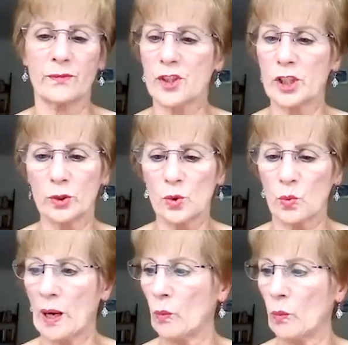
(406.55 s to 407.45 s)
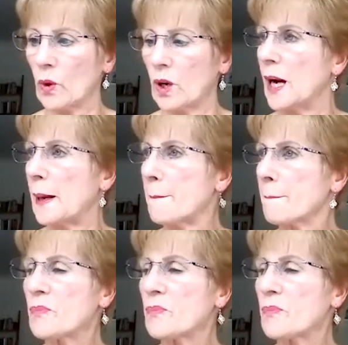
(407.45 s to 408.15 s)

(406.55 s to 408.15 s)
chilled white wine,